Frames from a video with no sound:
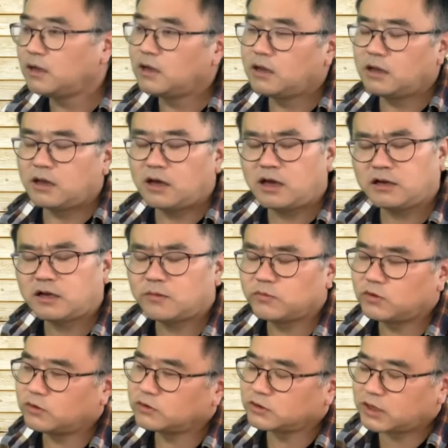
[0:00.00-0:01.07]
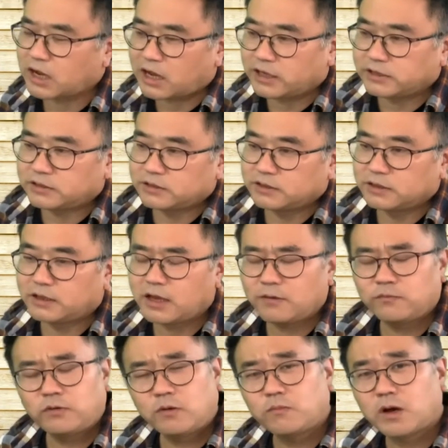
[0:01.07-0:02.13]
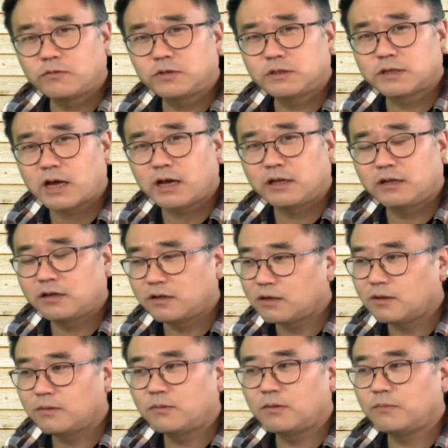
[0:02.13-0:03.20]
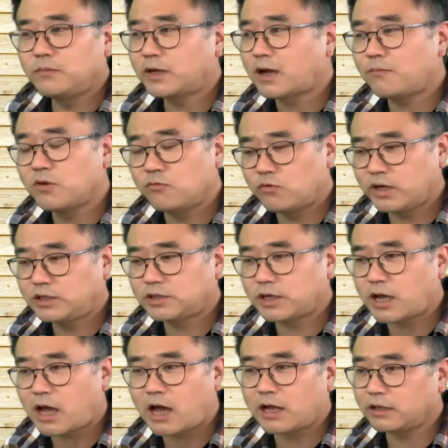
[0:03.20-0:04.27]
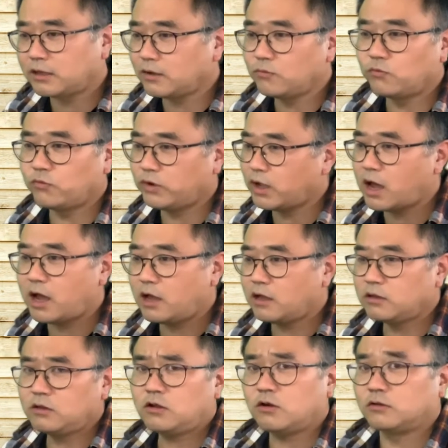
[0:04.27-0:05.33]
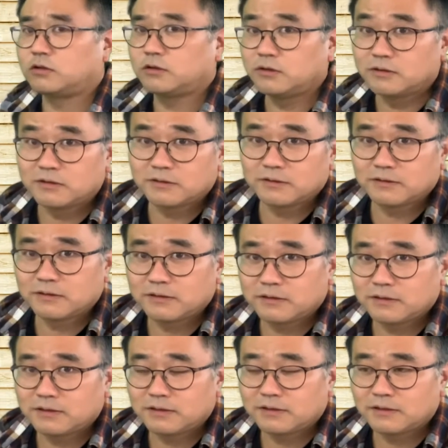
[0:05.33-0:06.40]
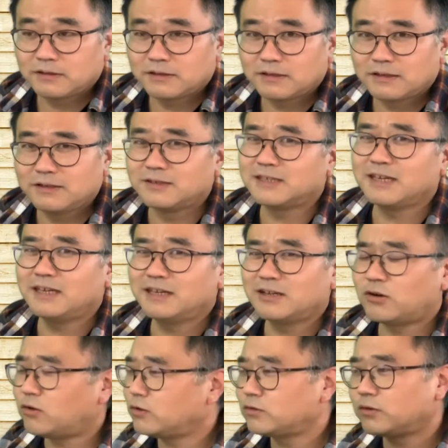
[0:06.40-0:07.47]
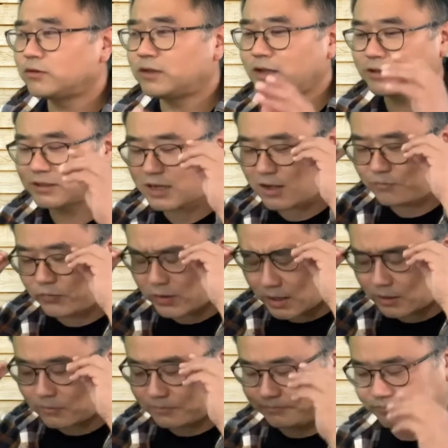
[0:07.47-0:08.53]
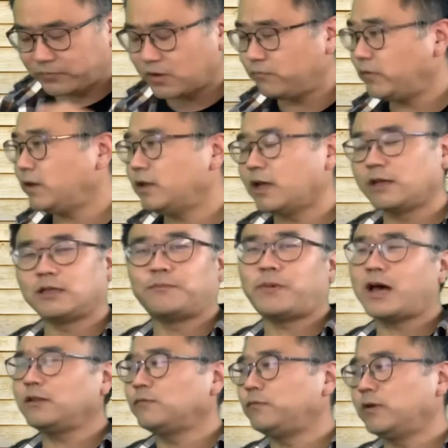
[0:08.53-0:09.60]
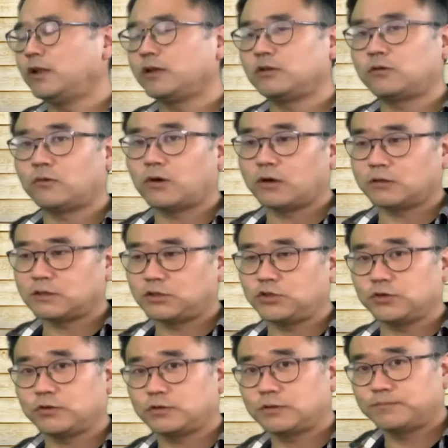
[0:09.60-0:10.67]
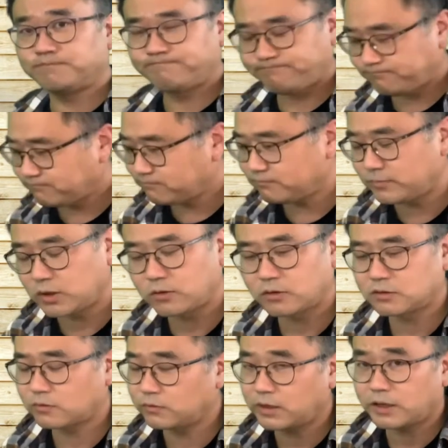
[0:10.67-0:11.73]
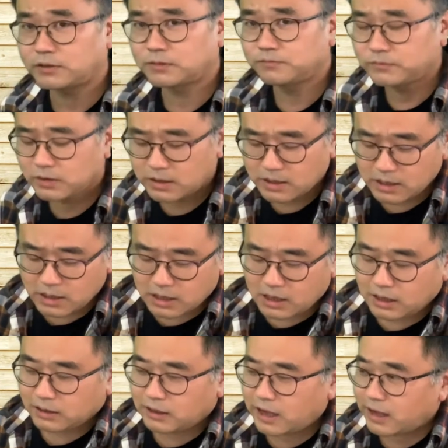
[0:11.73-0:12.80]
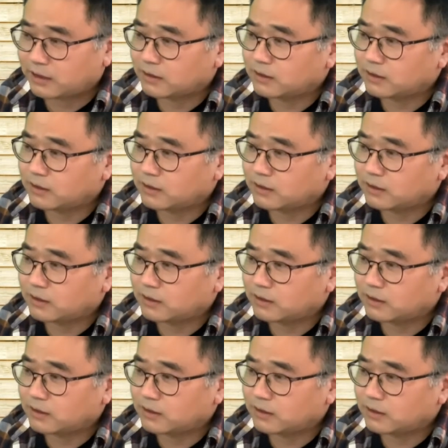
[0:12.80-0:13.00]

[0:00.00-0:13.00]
How come those guys came from outside, becoming rich, and we are not? You see, all those things happening, the bad feeling towards Jews because of this. Then